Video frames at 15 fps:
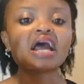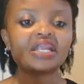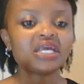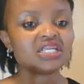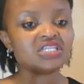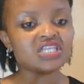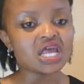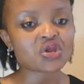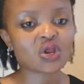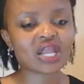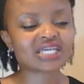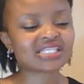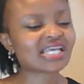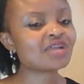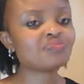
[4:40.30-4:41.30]
Canadian
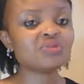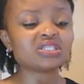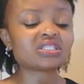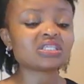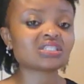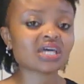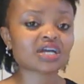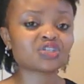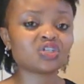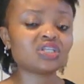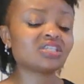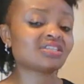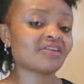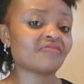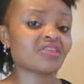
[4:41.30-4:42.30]
dollars. That means it's
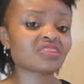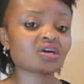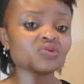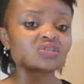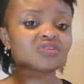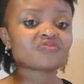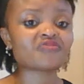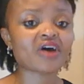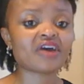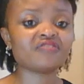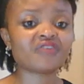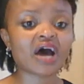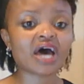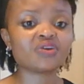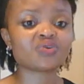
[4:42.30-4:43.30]
actually
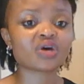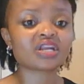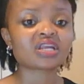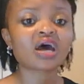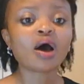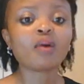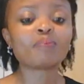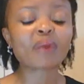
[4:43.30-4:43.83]
7,500